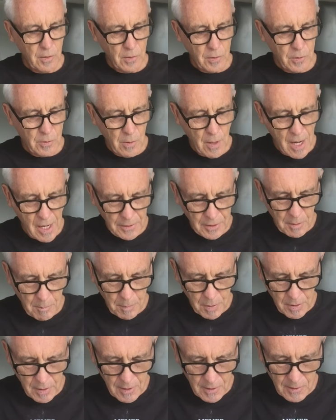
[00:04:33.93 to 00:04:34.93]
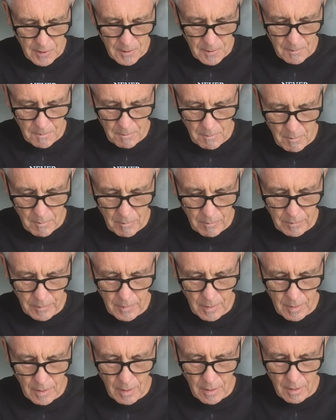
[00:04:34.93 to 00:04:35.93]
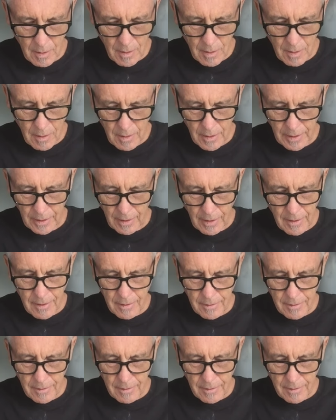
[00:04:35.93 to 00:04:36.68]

throughout the piece, like